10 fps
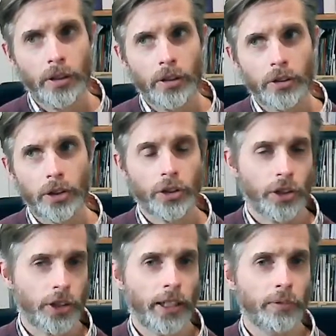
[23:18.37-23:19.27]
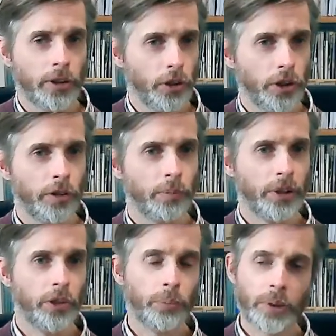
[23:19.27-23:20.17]
Does it sound in tune?
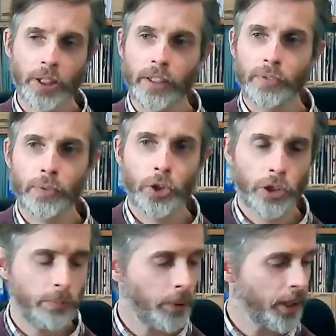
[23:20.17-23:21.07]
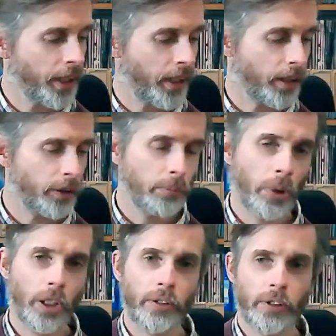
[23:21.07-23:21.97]
Because particularly if you've tuned by ear, you
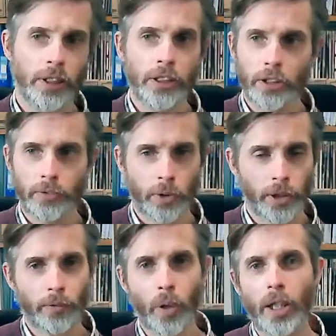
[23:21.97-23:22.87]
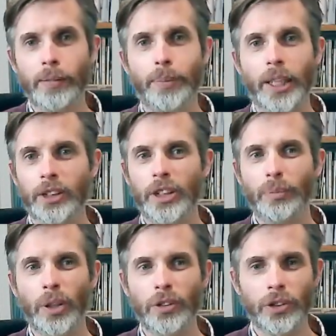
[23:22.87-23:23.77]
might think you've got it right, but actually
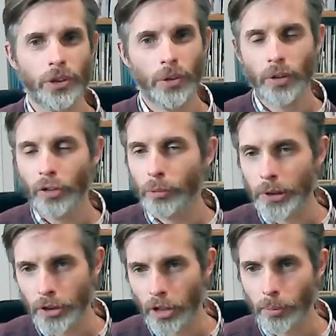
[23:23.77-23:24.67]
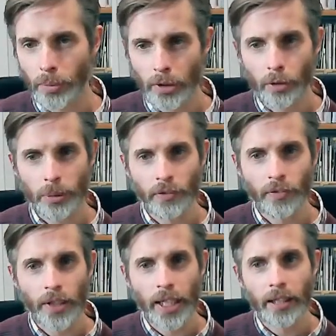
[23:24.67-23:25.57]
one's just gone a little bit sharp or a little bit
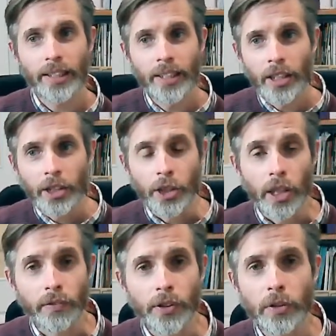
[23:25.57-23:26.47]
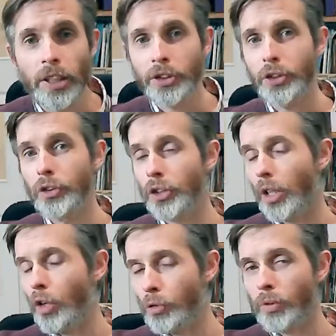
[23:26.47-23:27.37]
flat. You know, and if you listen to
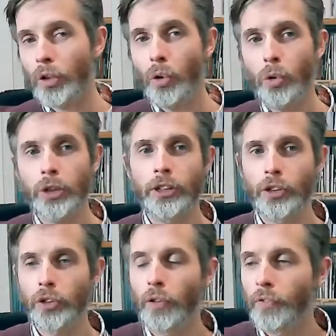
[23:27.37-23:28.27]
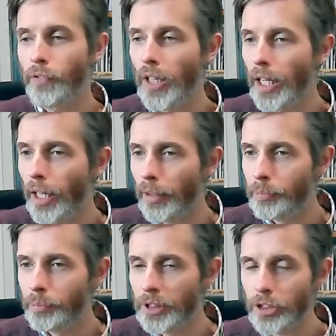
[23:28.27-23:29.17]
old recordings of
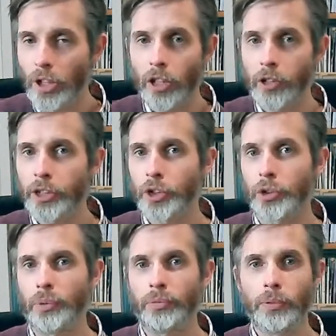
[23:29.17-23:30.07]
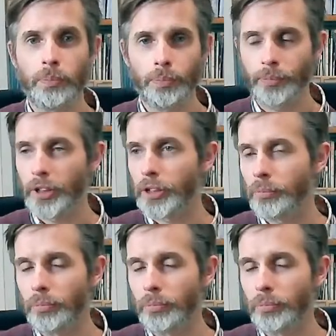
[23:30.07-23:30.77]
guitarists from, you know,